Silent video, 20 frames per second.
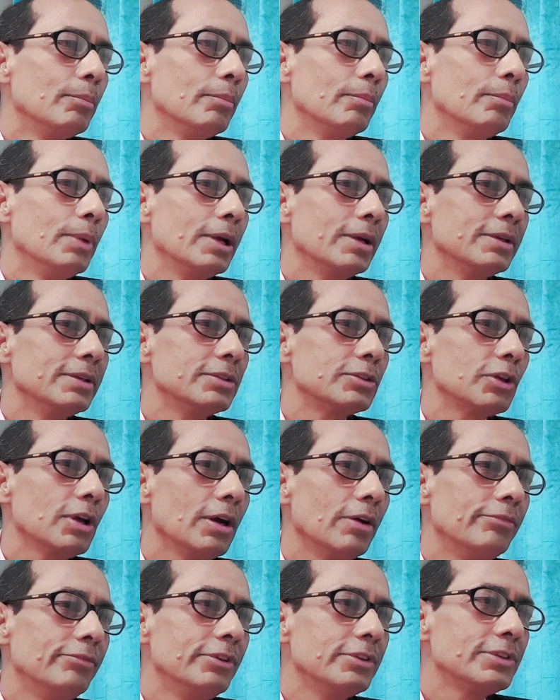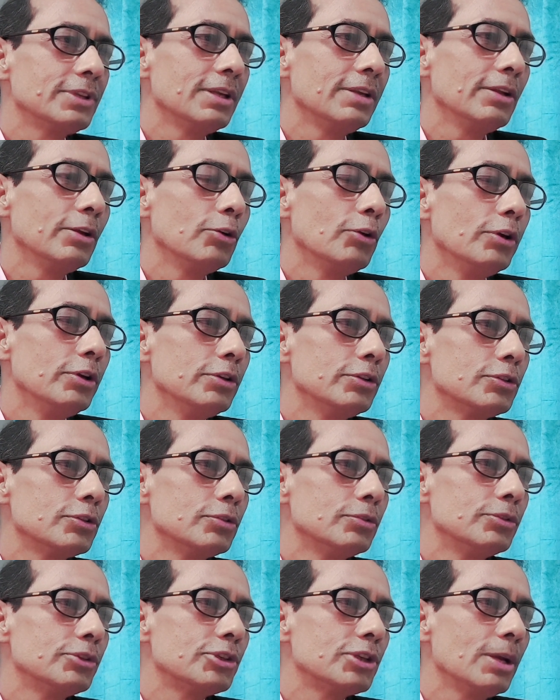because obviously they're going
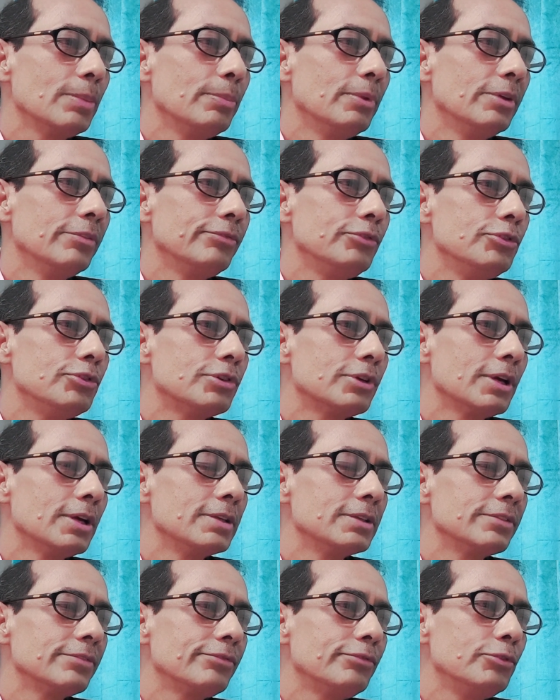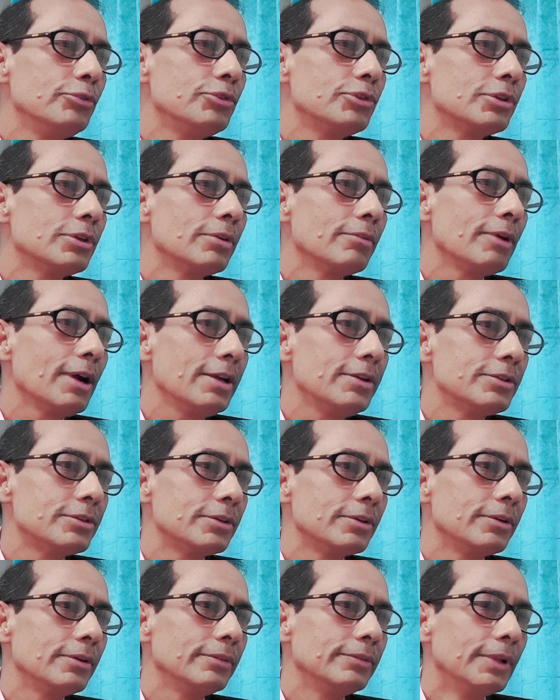to shape their future as a future
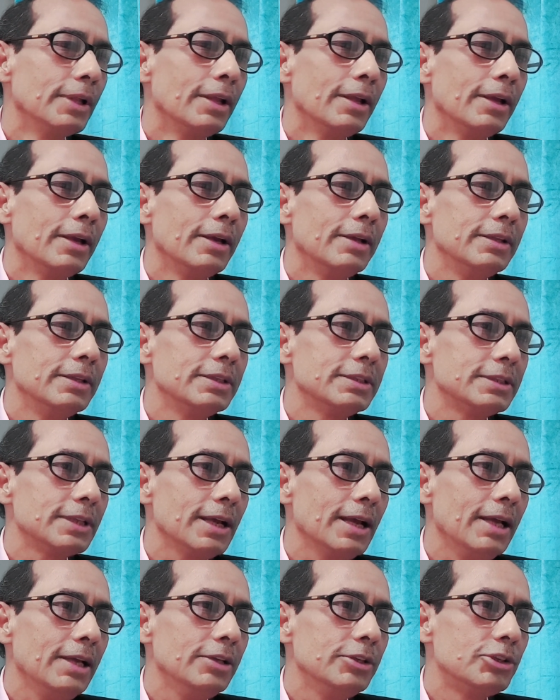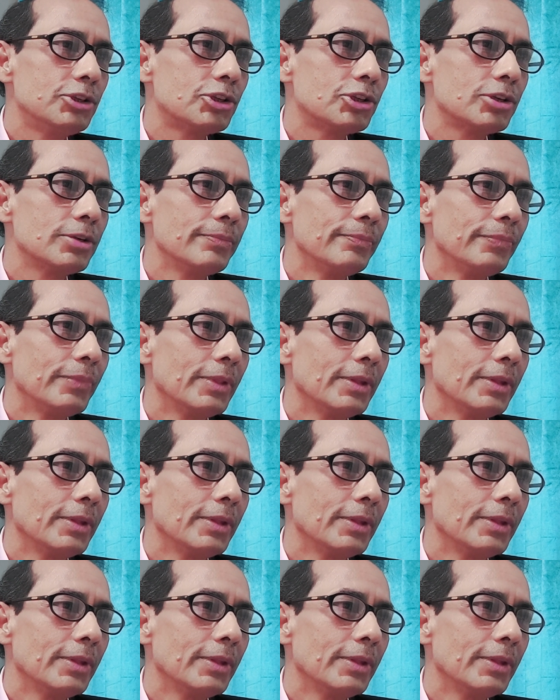writer in this age.